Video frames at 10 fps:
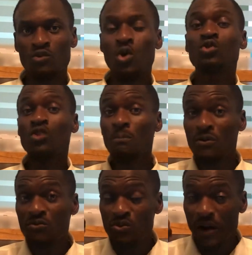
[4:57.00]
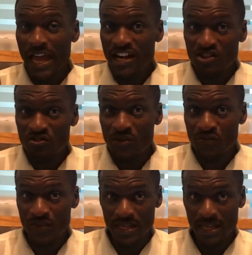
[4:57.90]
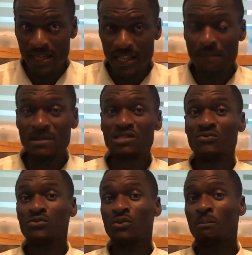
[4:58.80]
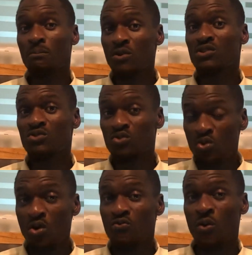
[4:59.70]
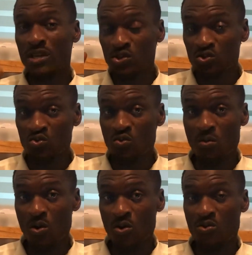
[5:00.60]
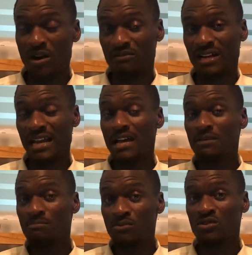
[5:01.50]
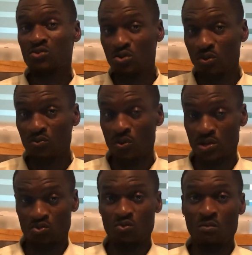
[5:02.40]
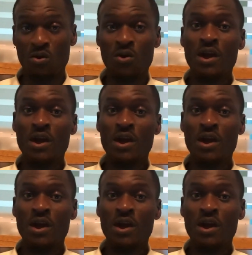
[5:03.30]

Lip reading: on top of your entry fee. That means if you're booked to go for Isumo, you have a client booked to go for Isumo,